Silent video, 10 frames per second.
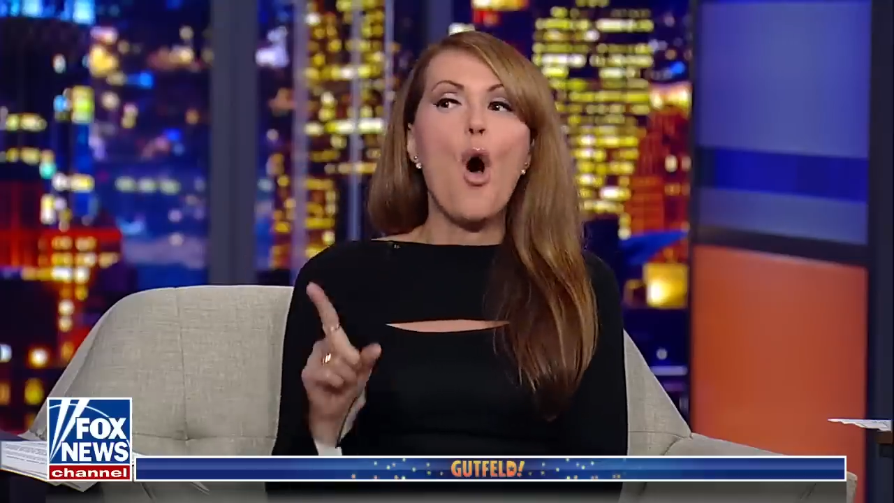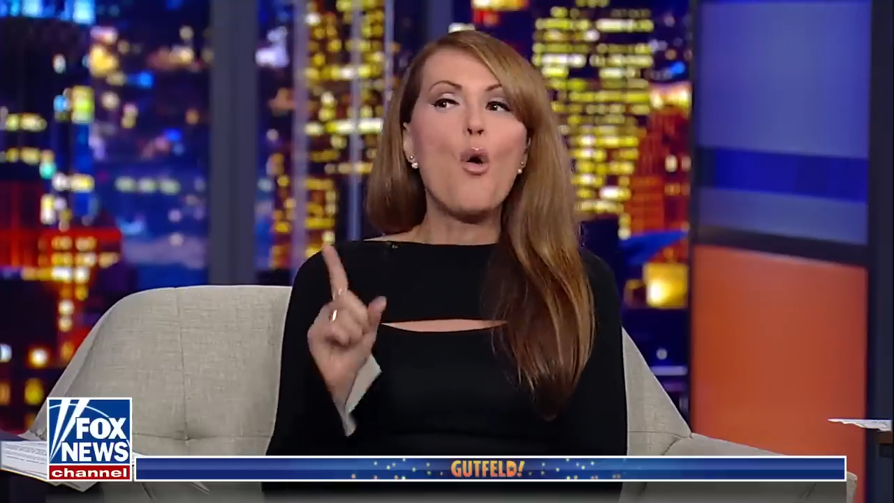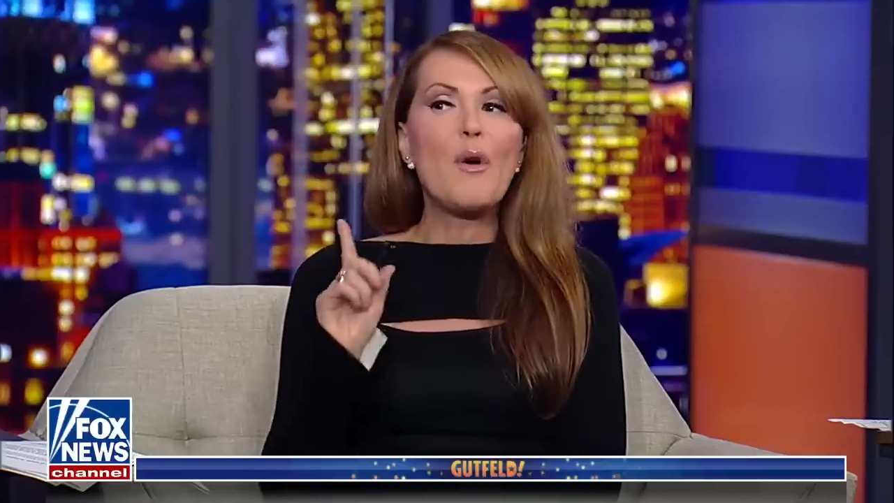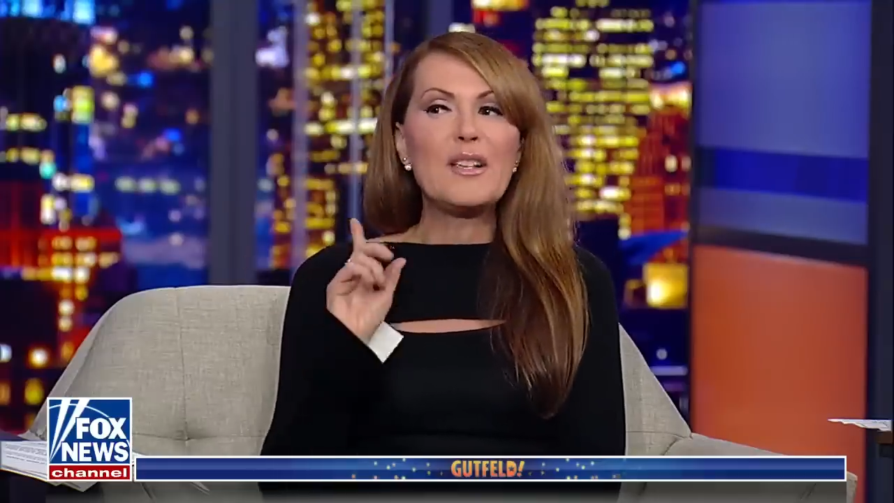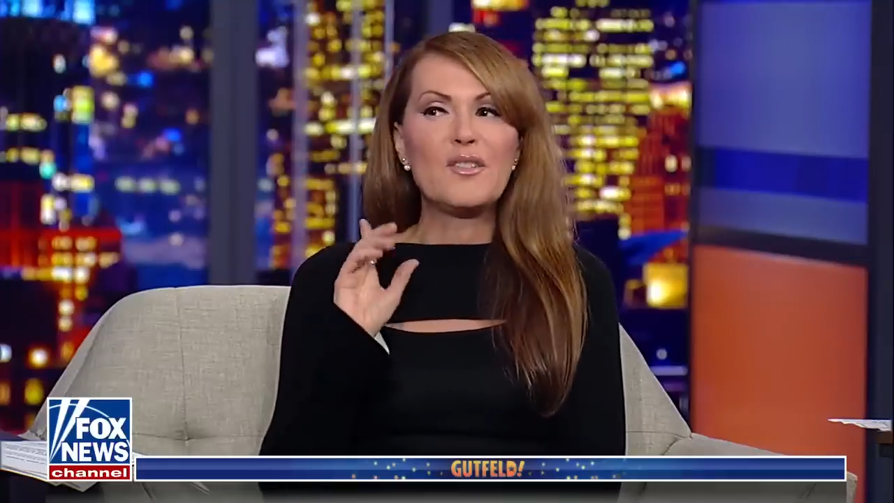
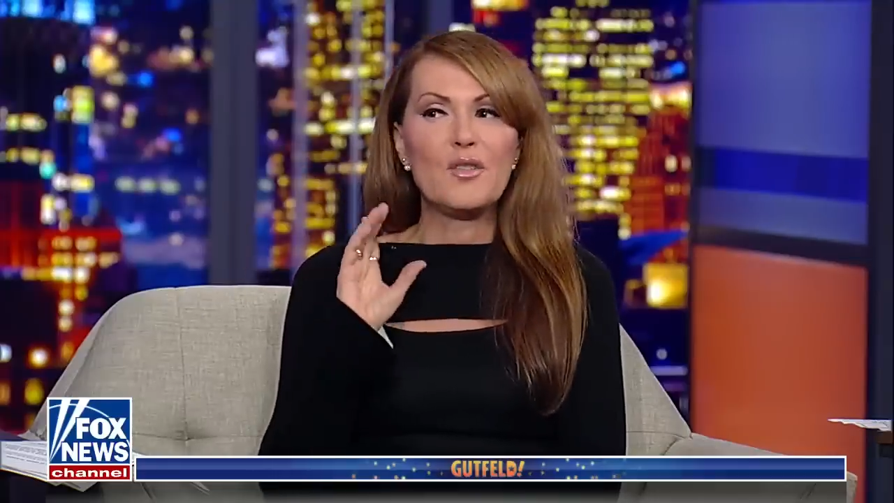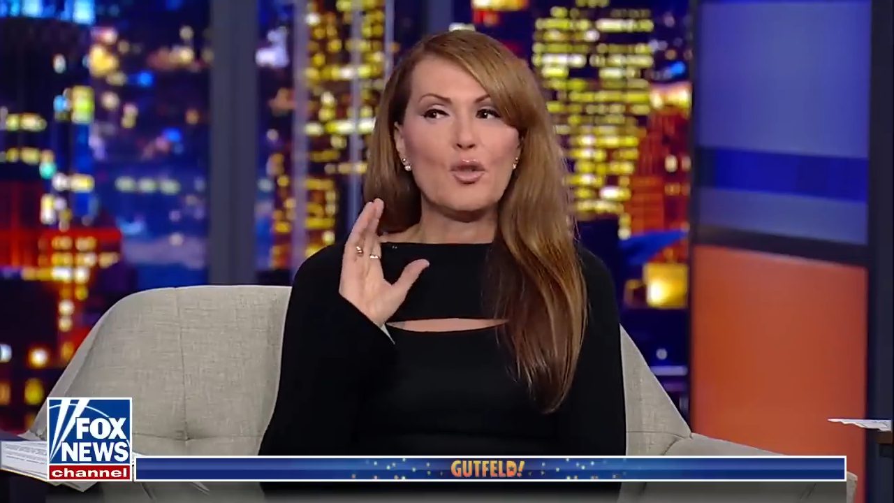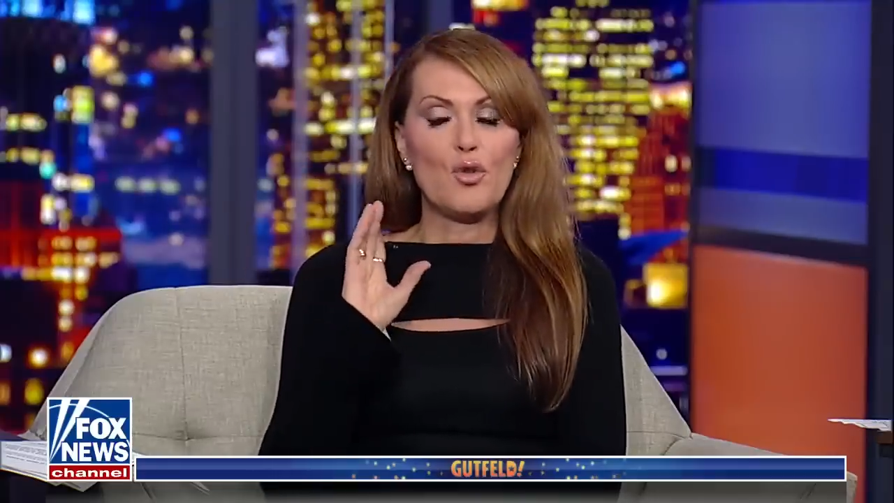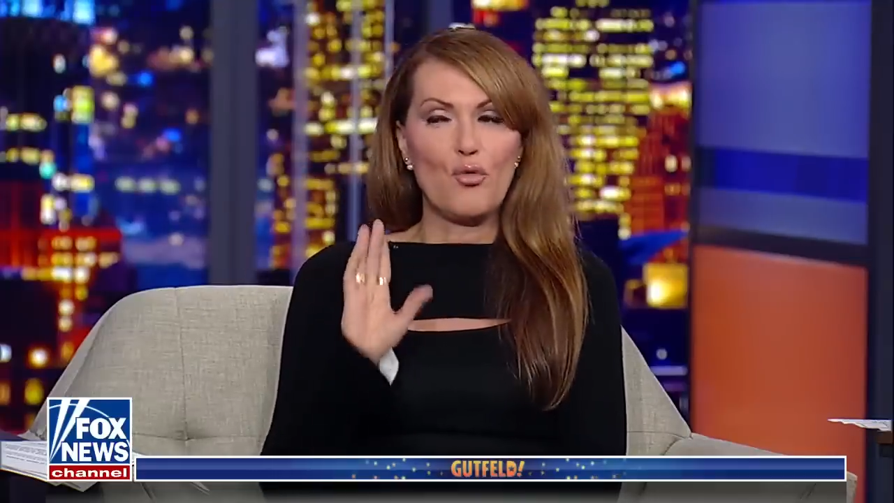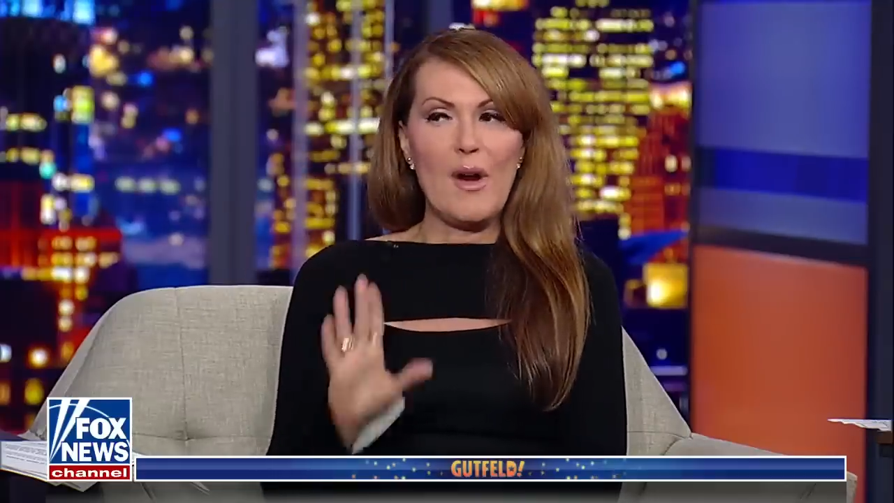always
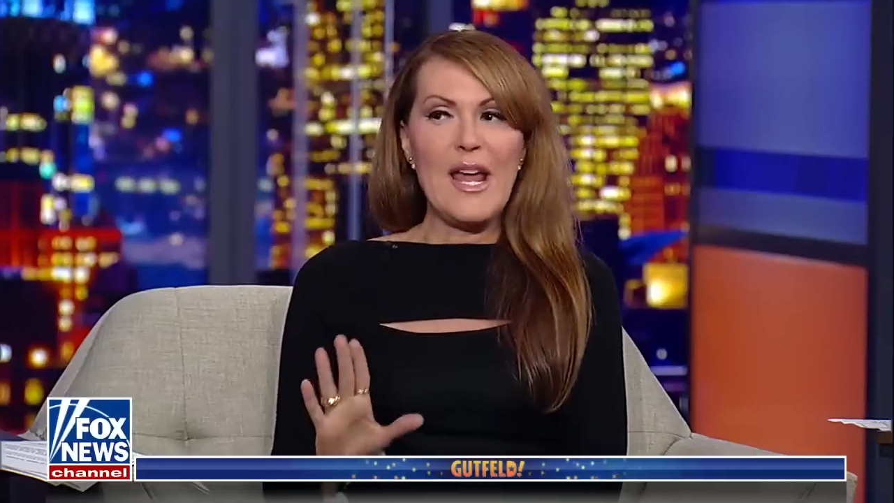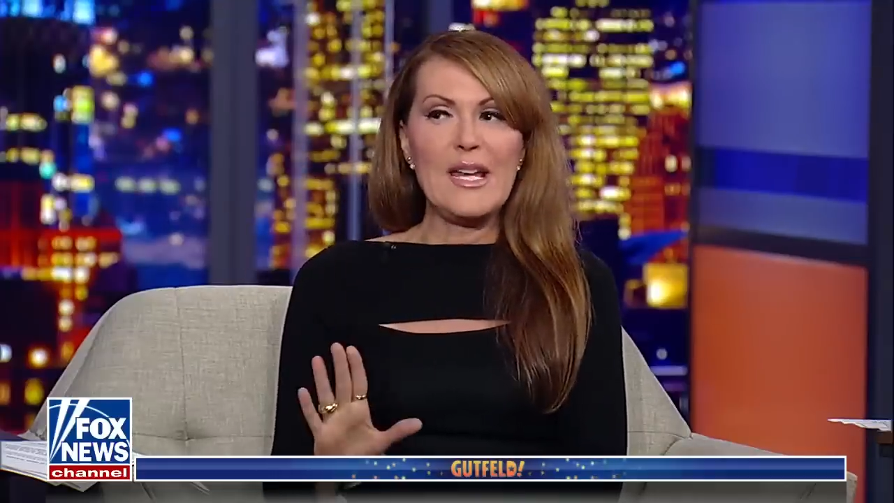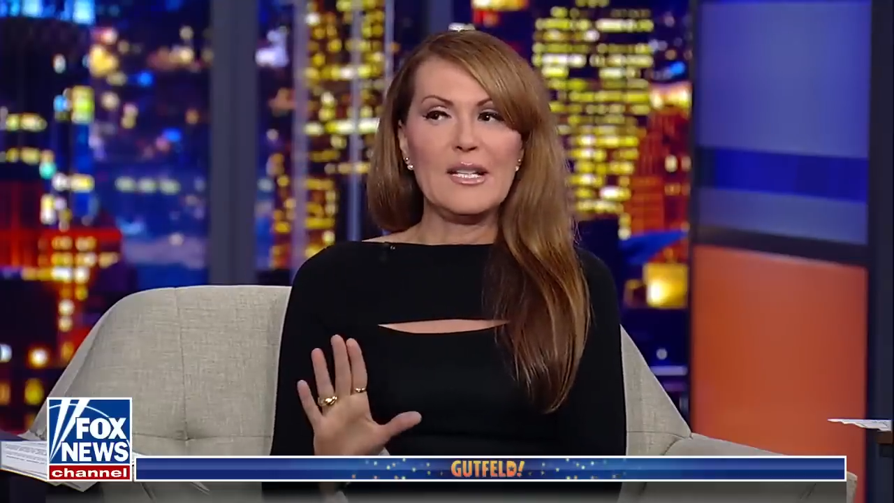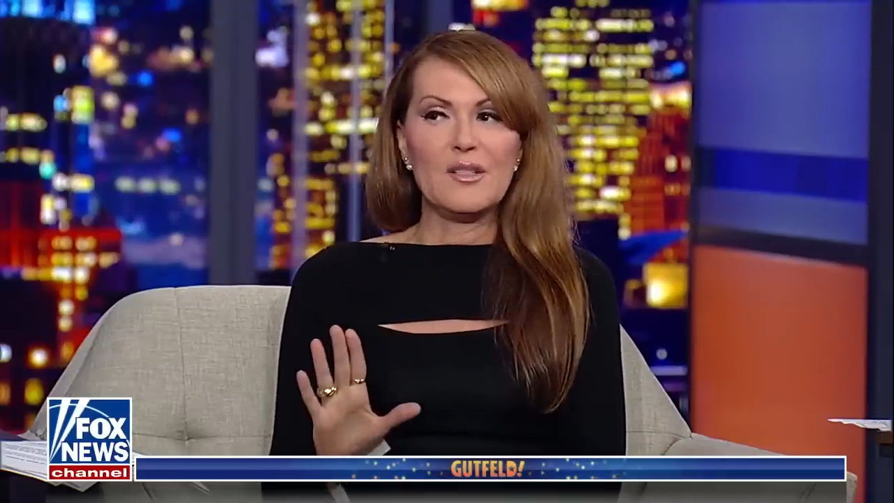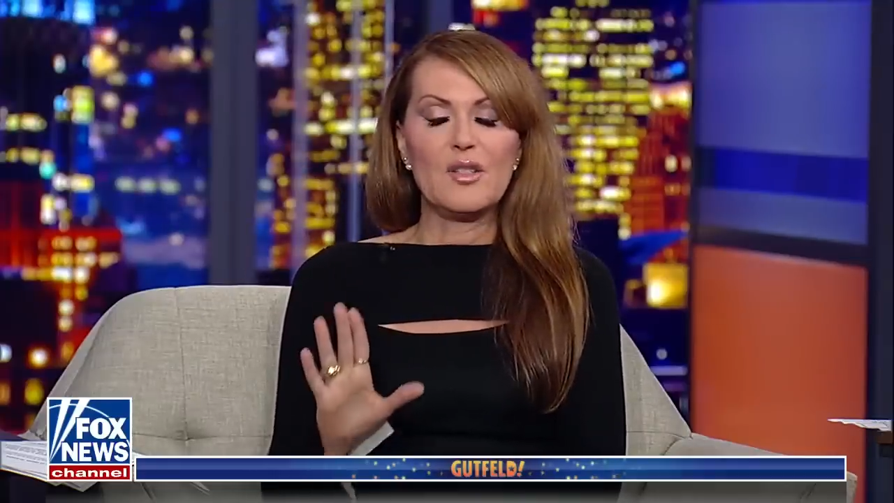
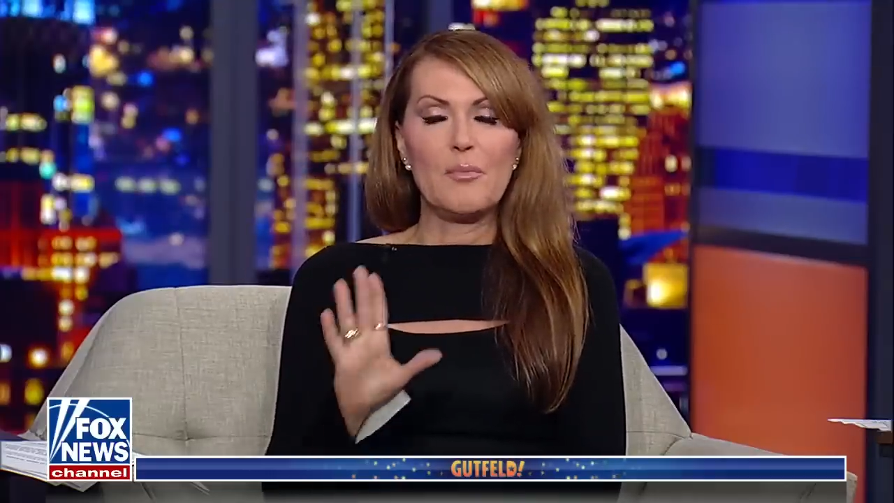great